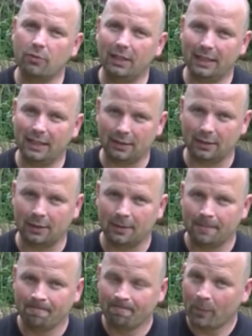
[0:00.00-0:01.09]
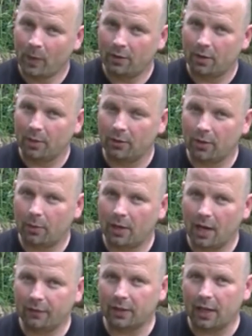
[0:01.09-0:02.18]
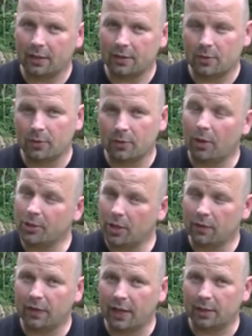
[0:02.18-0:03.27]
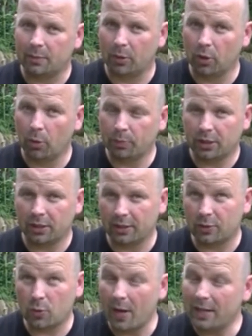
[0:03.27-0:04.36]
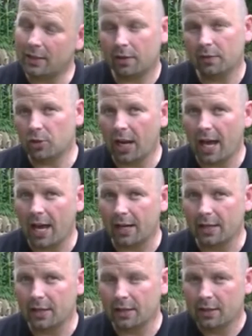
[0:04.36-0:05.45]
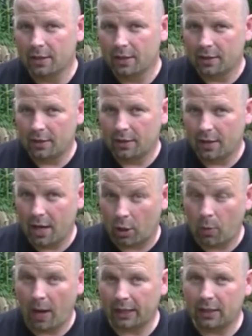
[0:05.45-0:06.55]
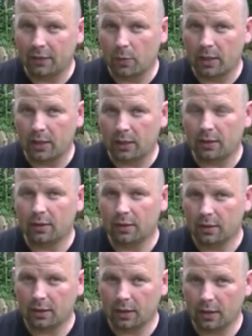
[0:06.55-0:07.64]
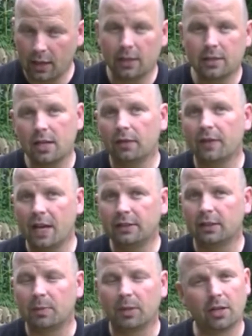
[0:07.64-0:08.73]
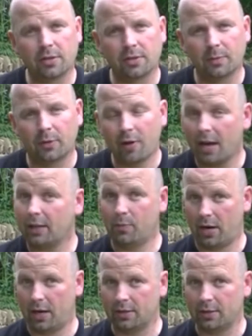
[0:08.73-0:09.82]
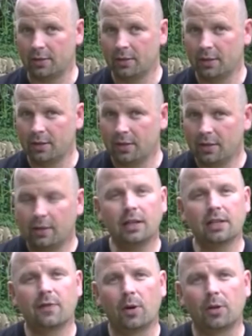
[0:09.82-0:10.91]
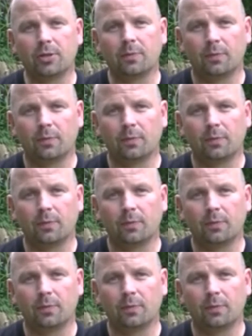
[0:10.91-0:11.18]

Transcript: related. There'll be another one after that, so watch out for that. But up to the 20th of July, aquatic giveaway, get yourself entered because of some cracking prizes. Thanks for watching.